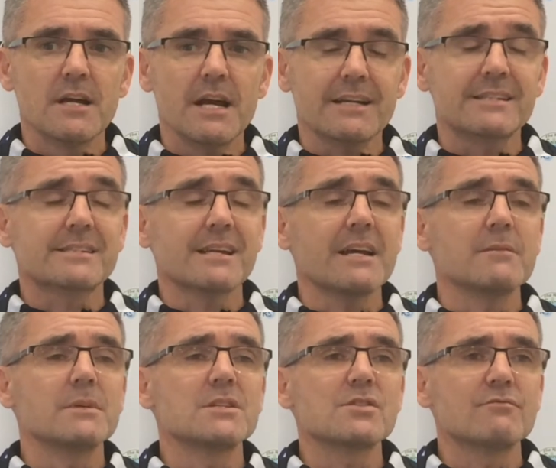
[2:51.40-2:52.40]

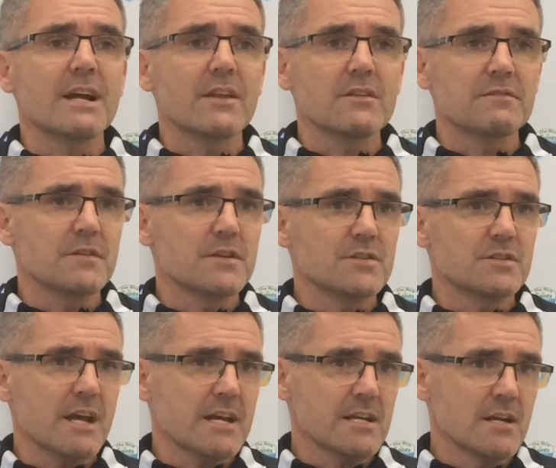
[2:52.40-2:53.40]
excitement around the first
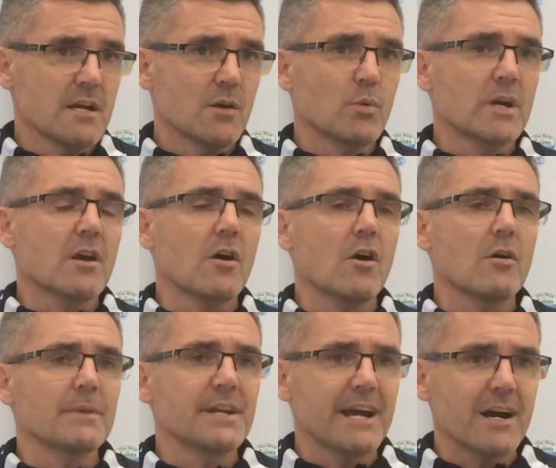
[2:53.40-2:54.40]
day. We're
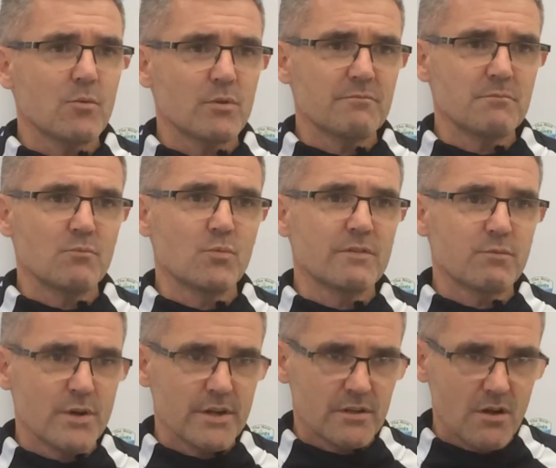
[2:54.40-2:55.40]
calmer now. We've
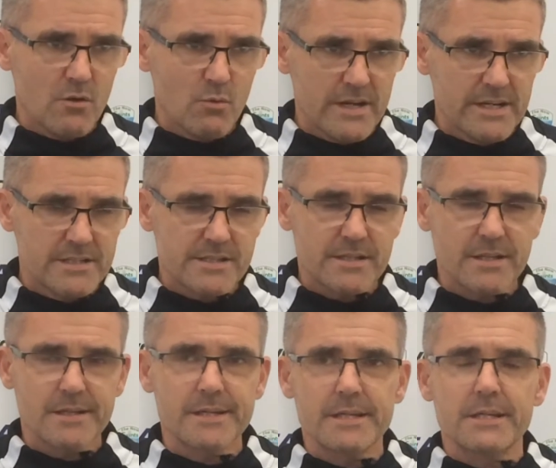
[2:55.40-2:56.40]
worked our way into
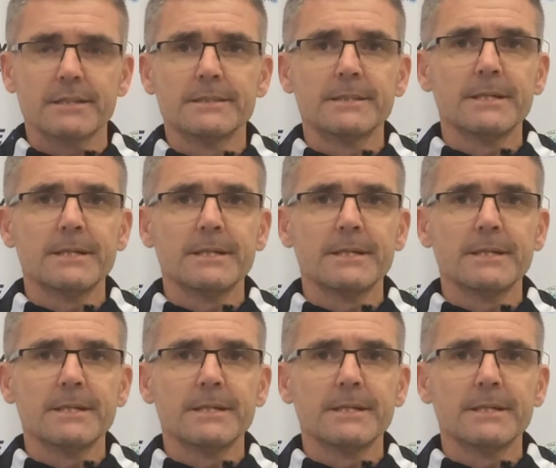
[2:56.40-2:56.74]
the league.